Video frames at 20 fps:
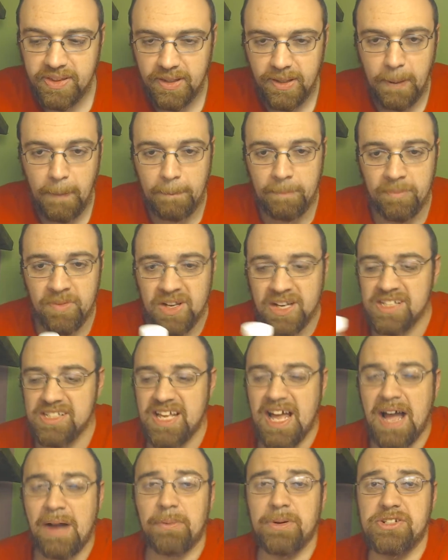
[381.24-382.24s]
Because
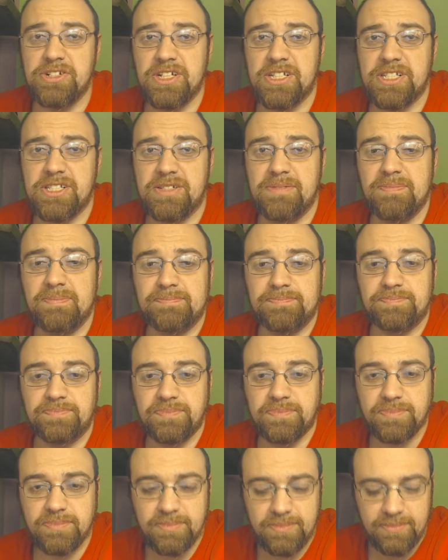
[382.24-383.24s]
that would just,
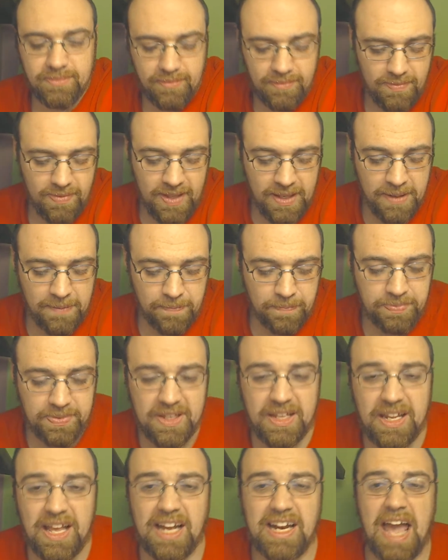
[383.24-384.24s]

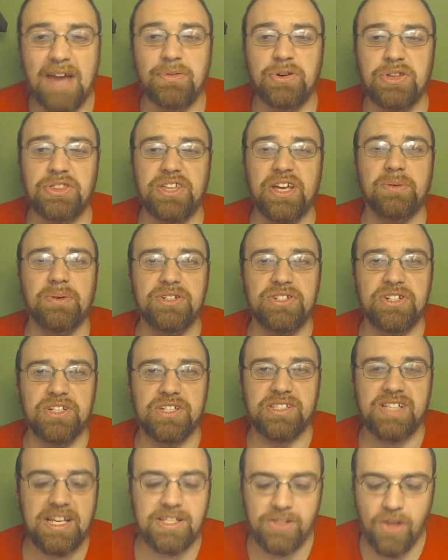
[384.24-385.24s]
then everything would just
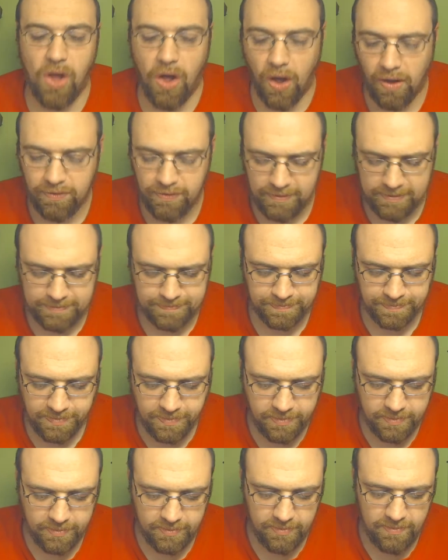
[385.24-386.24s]
taste off.
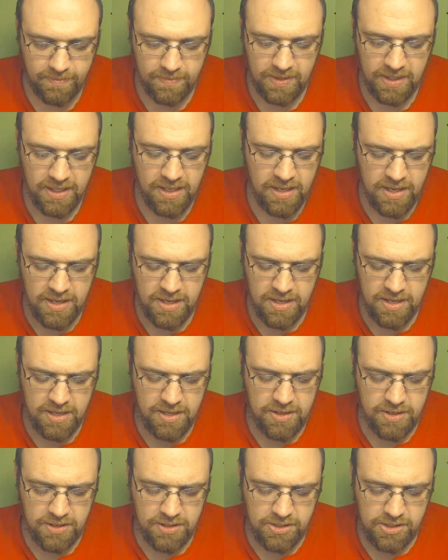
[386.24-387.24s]

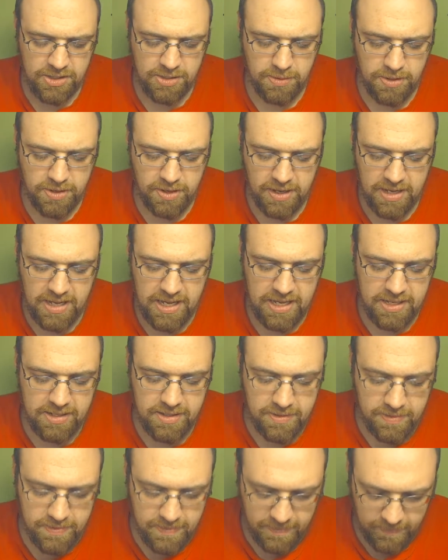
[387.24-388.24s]
So we'll go ahead and,
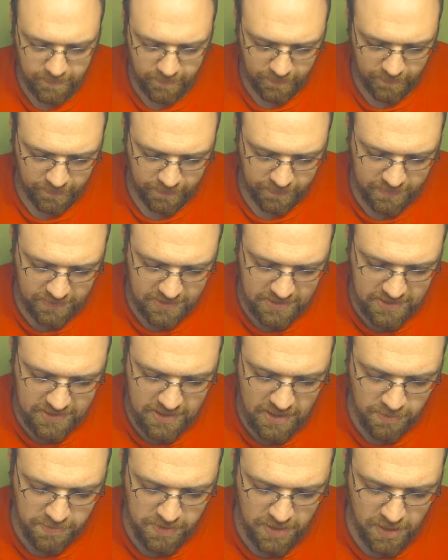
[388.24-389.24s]
oh,
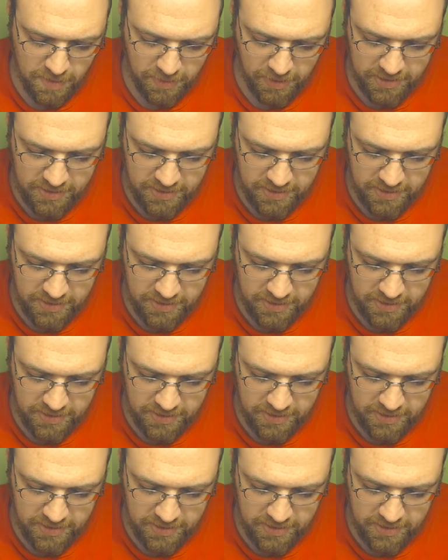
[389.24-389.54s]
come on.